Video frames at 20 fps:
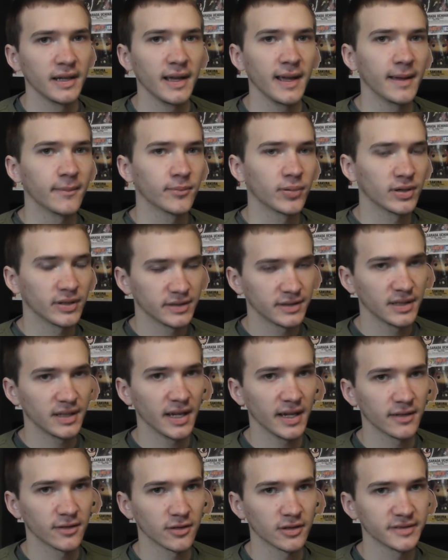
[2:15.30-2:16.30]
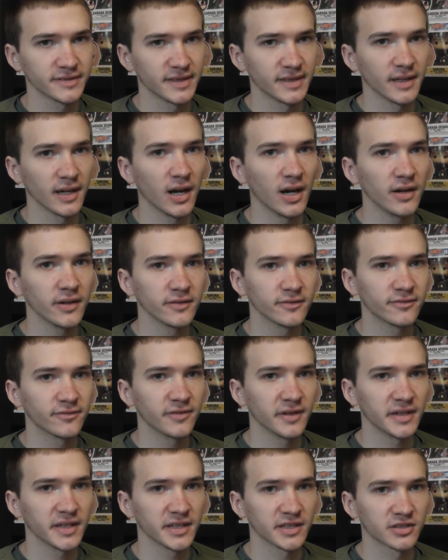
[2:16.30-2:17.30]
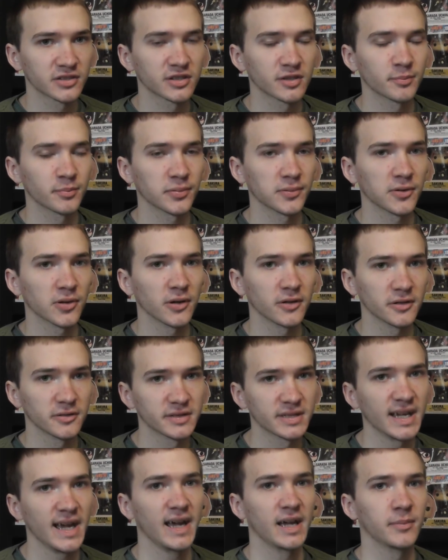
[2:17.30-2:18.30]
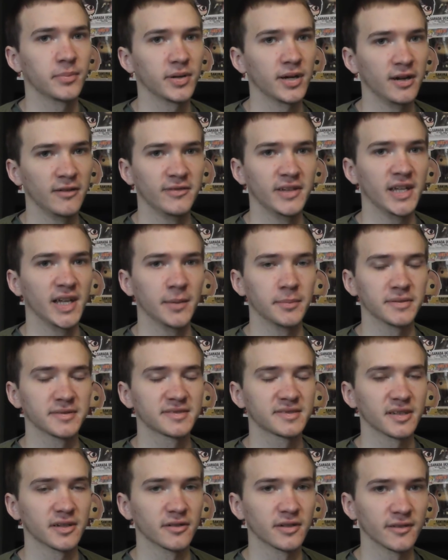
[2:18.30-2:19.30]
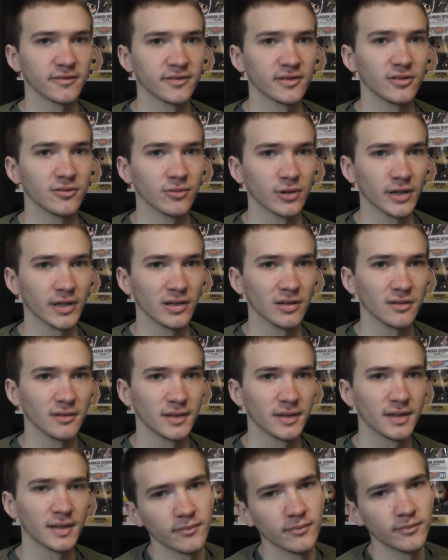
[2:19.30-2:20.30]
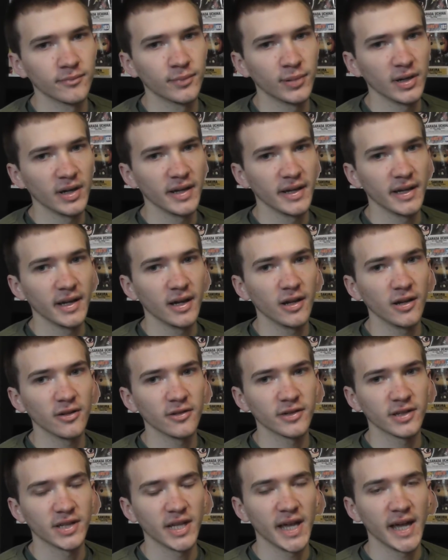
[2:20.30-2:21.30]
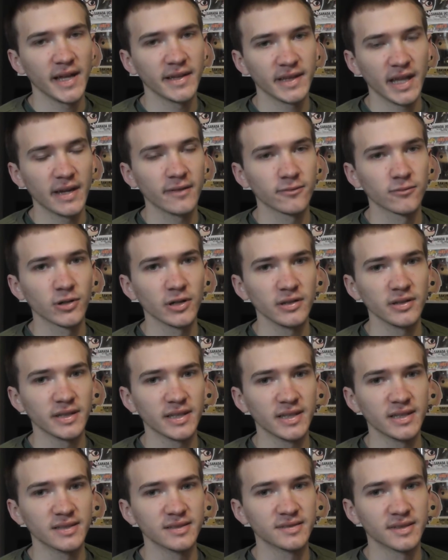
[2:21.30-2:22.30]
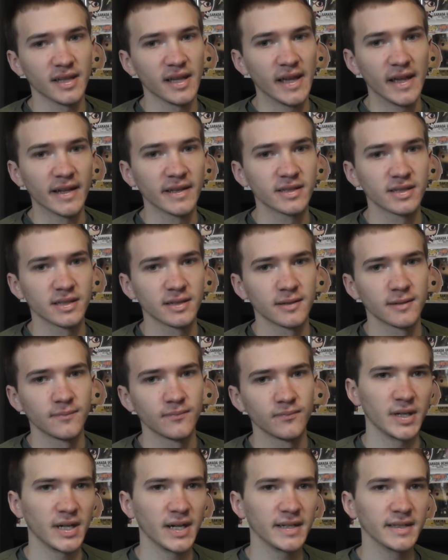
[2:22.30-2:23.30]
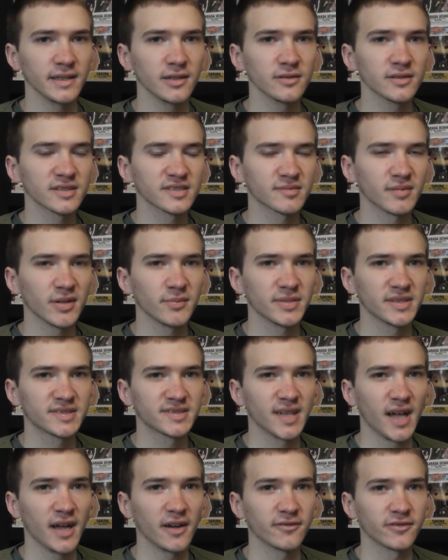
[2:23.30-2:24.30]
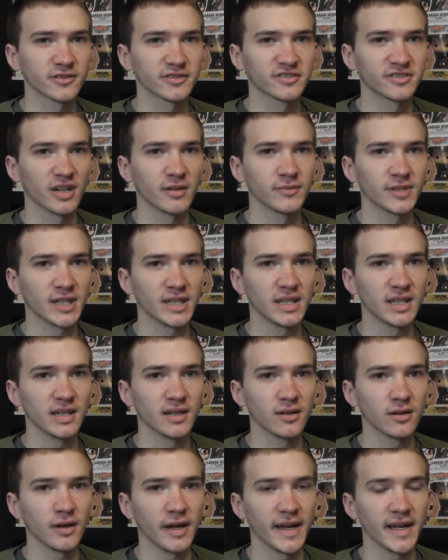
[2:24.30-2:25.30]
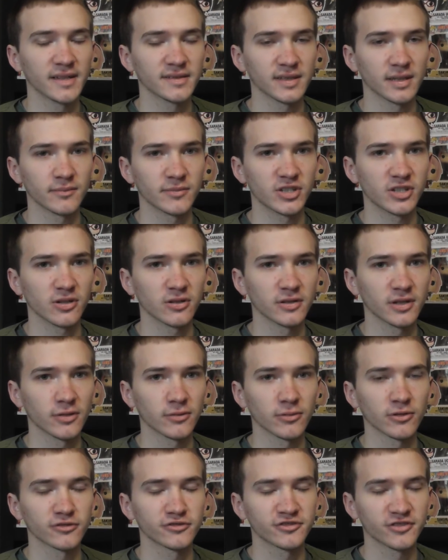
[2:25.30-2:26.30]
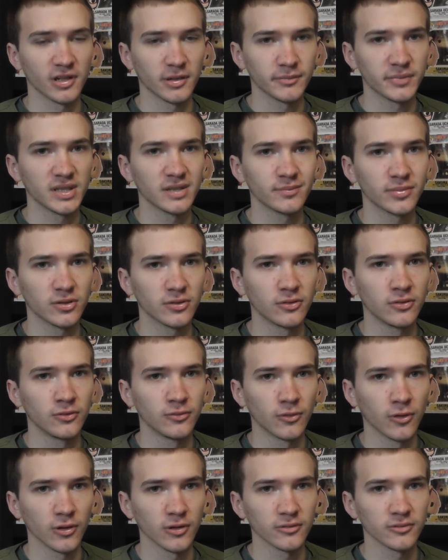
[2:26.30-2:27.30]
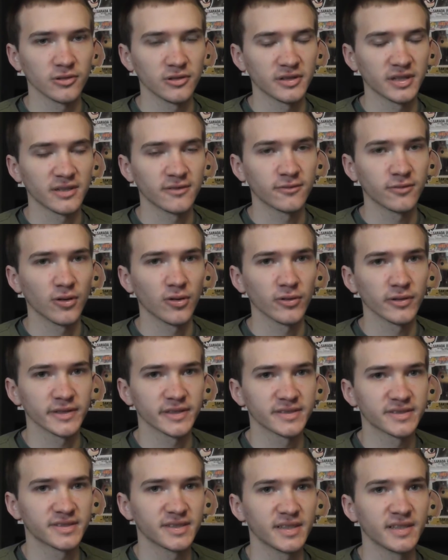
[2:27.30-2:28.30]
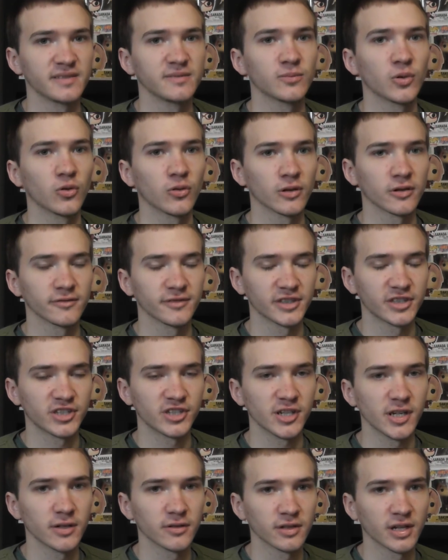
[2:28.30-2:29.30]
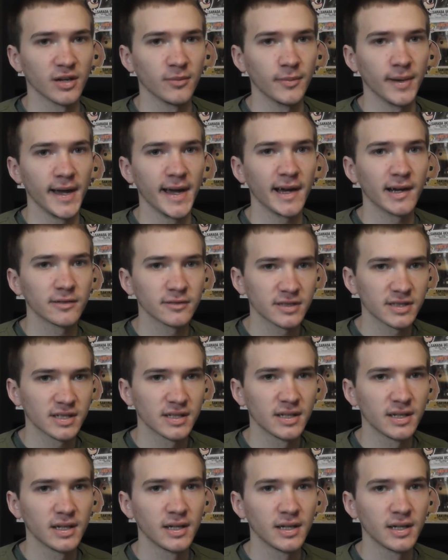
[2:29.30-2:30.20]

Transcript: and put it together as an unfinished prototype of the episode, if you will. But other than that, that really is it. I know this might be sad for some to hear, as I'm sure there were some people who were looking forward to seeing more of the show come out,